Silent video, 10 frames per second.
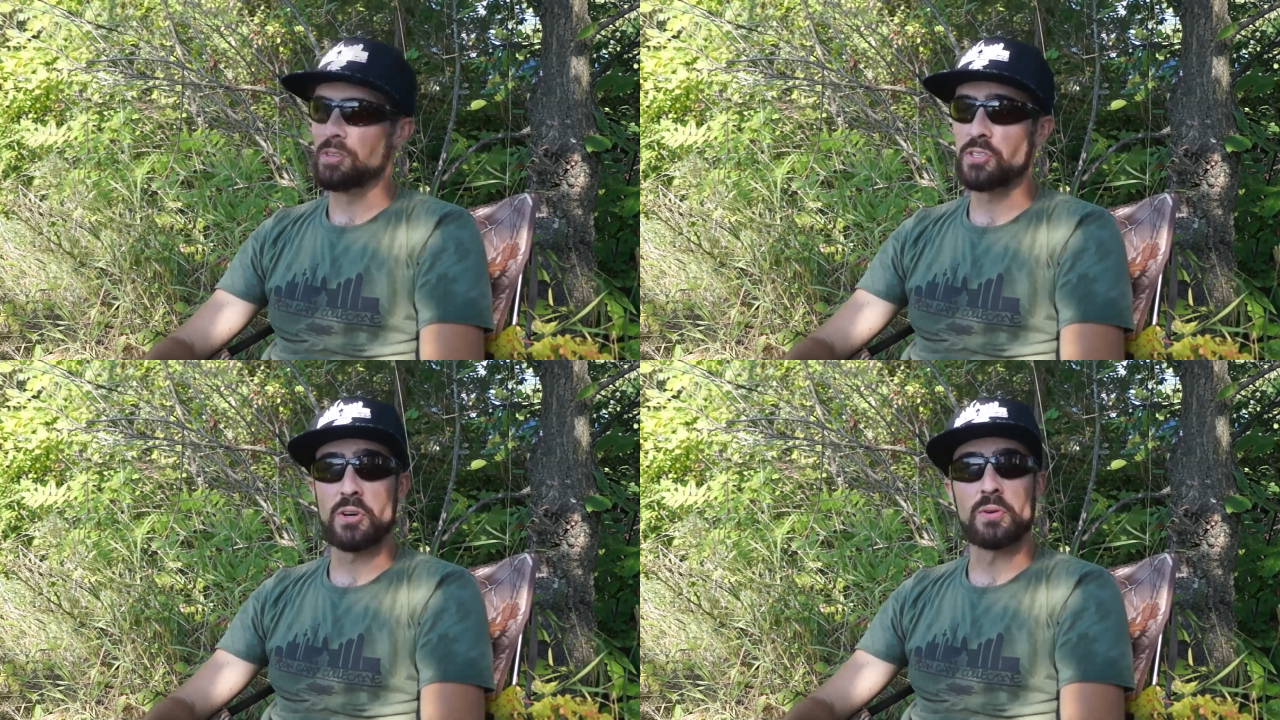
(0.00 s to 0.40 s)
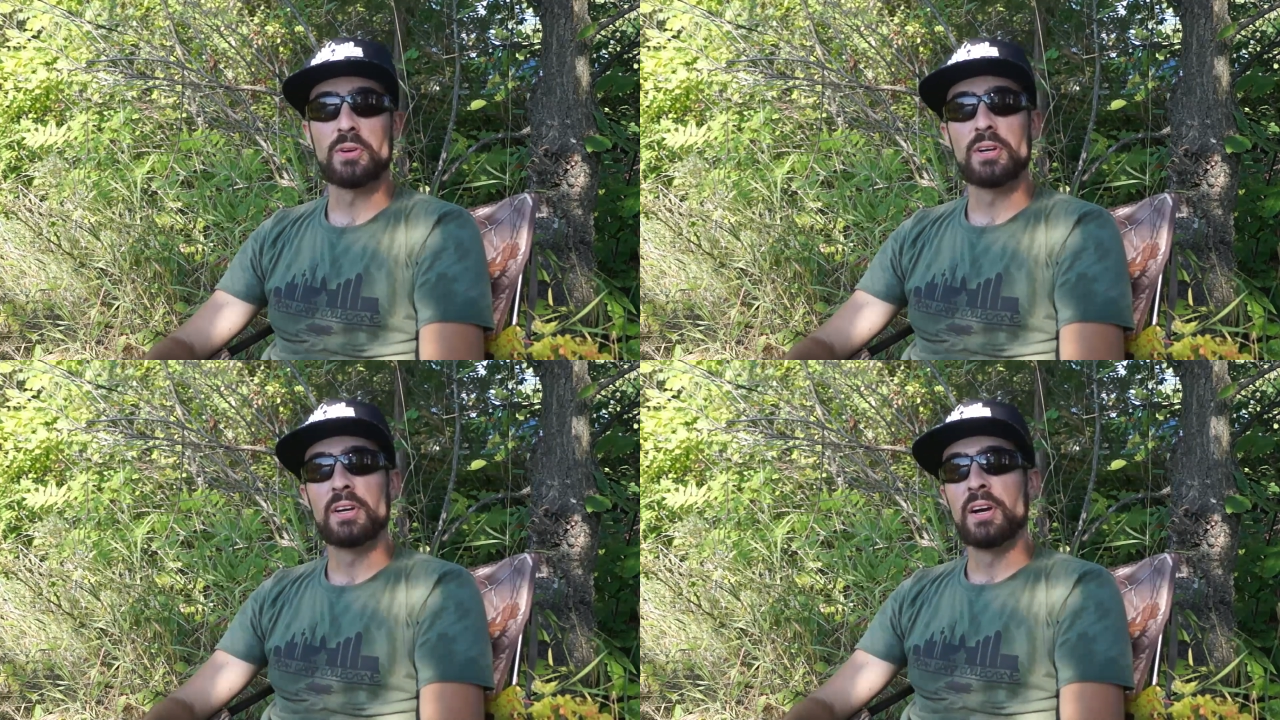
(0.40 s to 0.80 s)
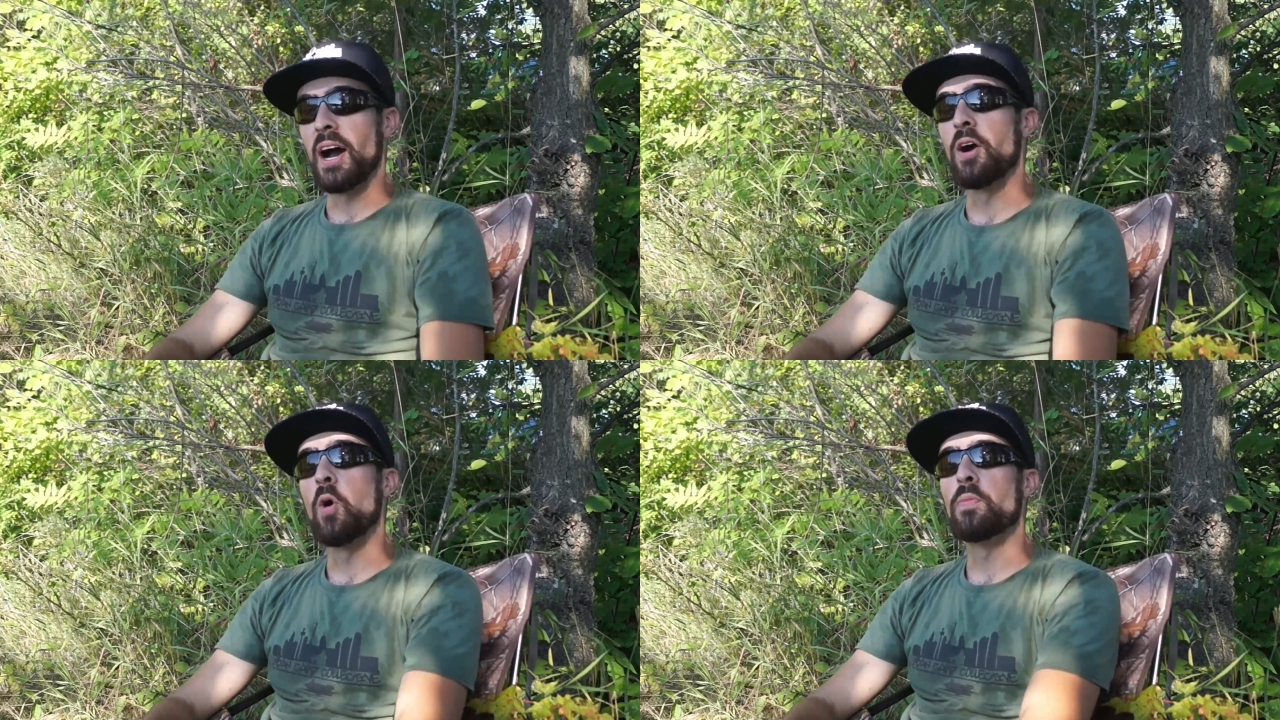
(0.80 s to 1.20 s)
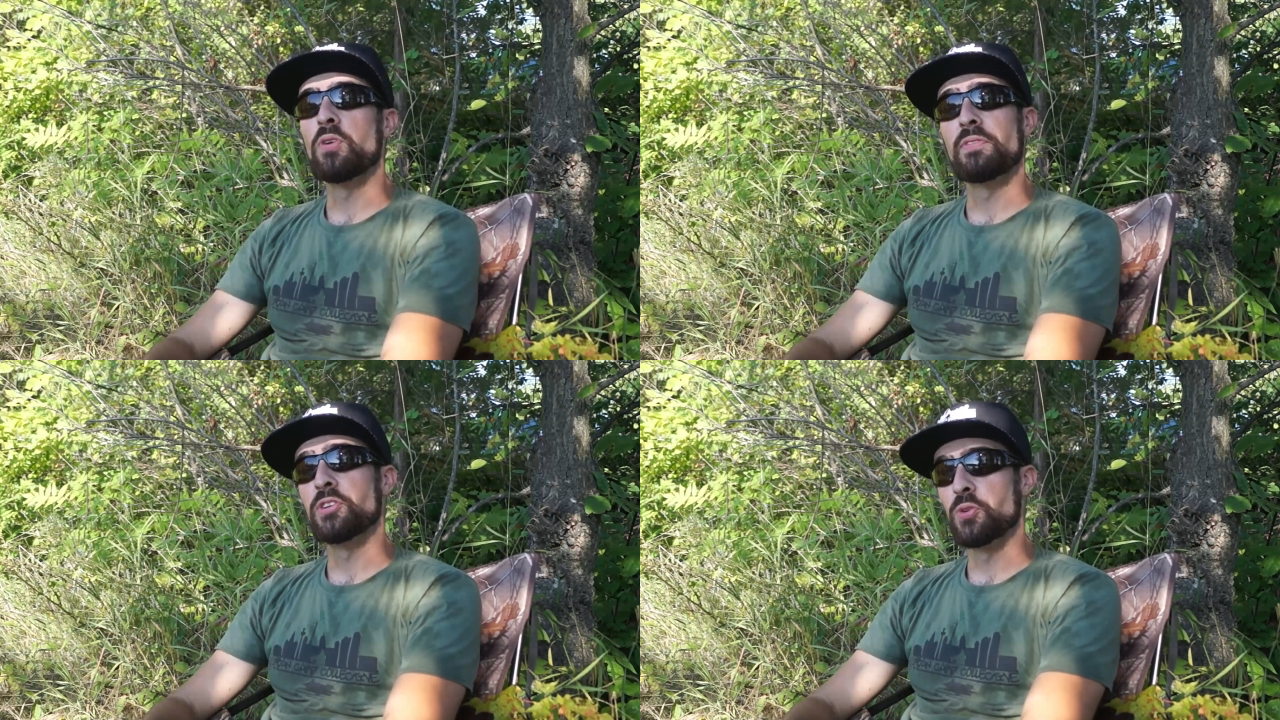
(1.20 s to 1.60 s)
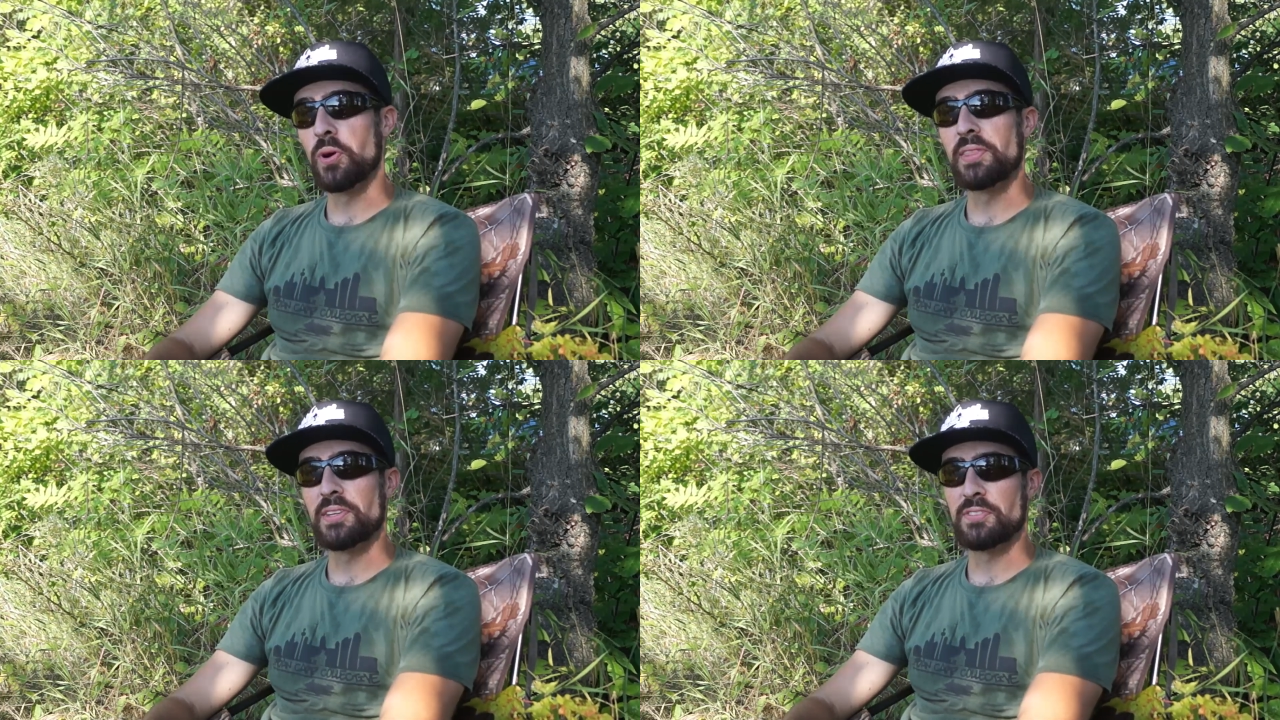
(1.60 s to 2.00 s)
So I hope you have
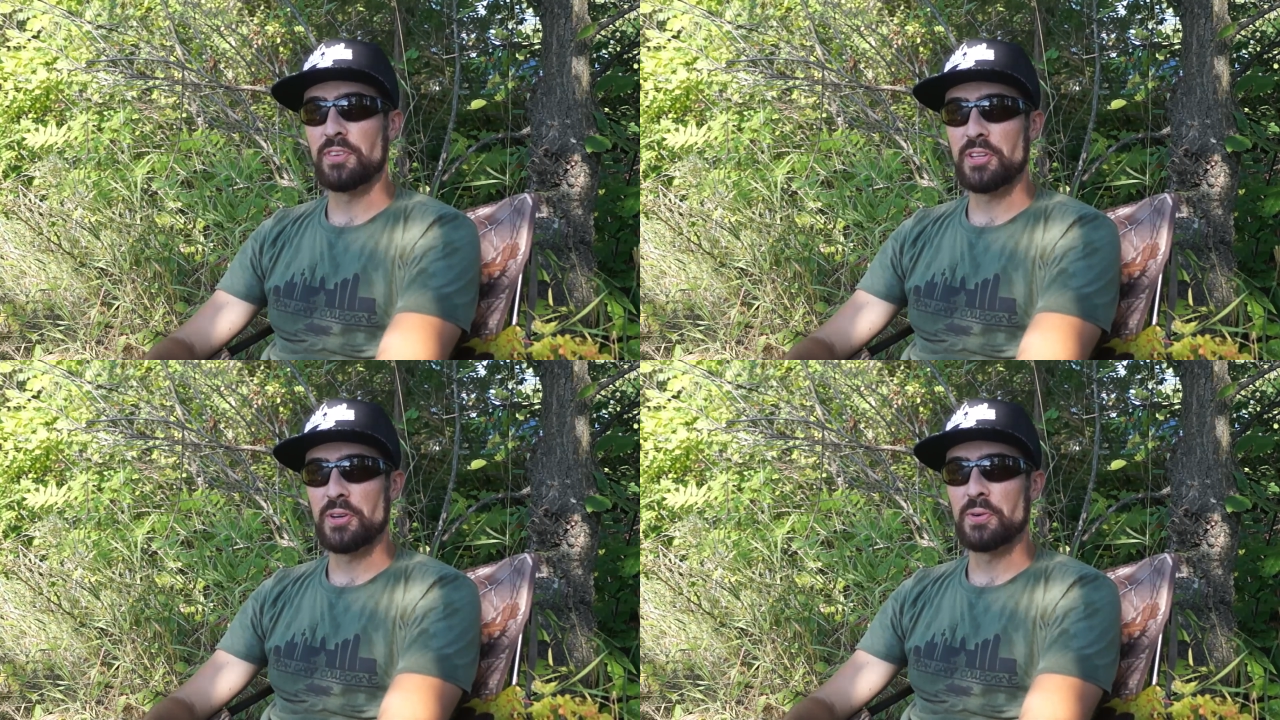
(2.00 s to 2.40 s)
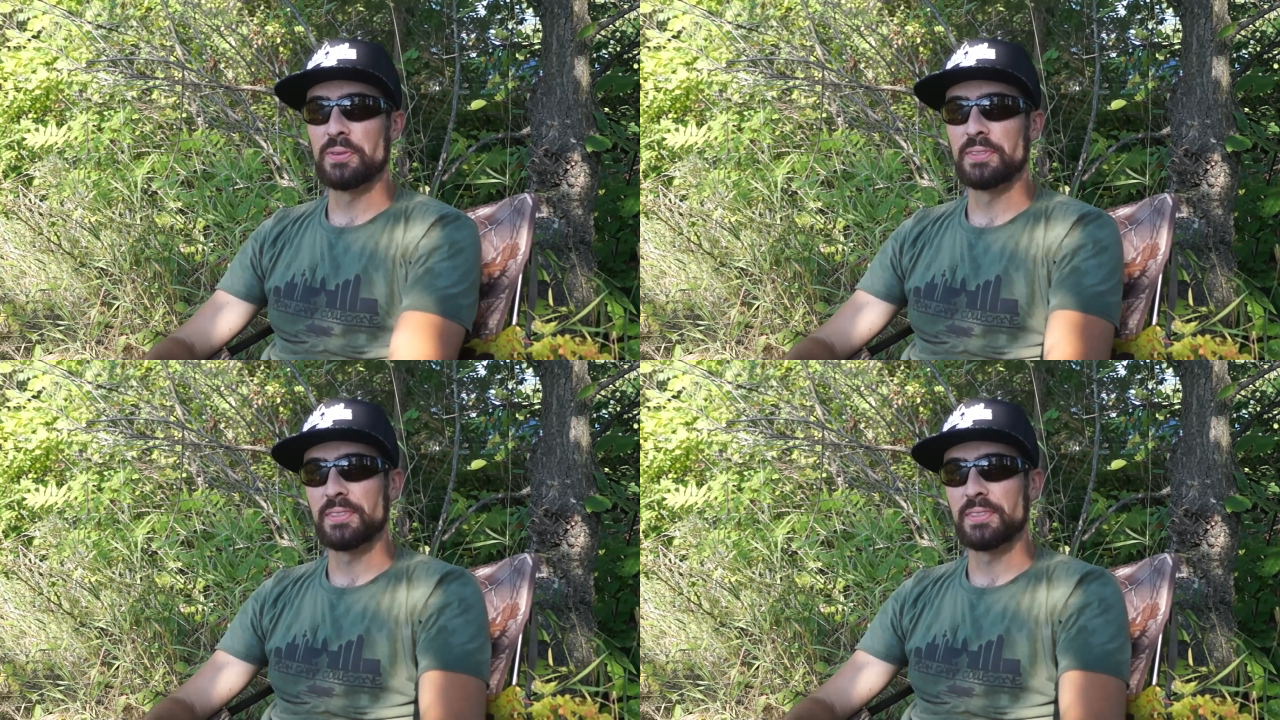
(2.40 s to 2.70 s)
enjoyed this video